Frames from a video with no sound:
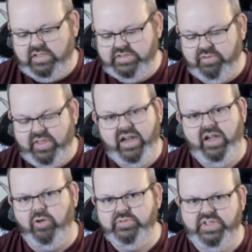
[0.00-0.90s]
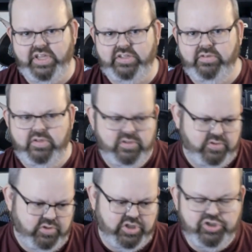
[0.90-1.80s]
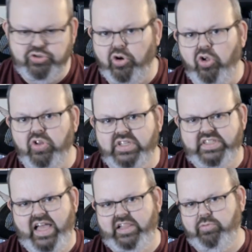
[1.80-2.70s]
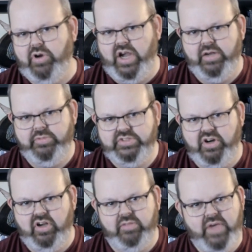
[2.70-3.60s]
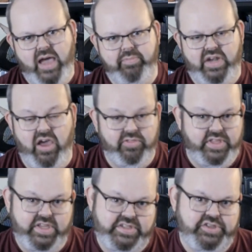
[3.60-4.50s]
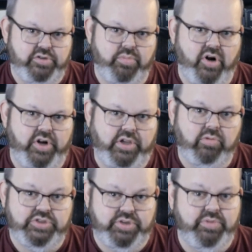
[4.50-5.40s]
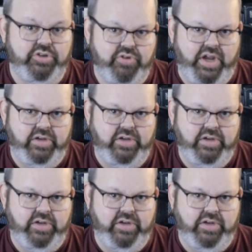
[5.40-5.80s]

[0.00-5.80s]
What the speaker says: So that helps control exactly where enemies are on the map and how they get to your party, which can be great.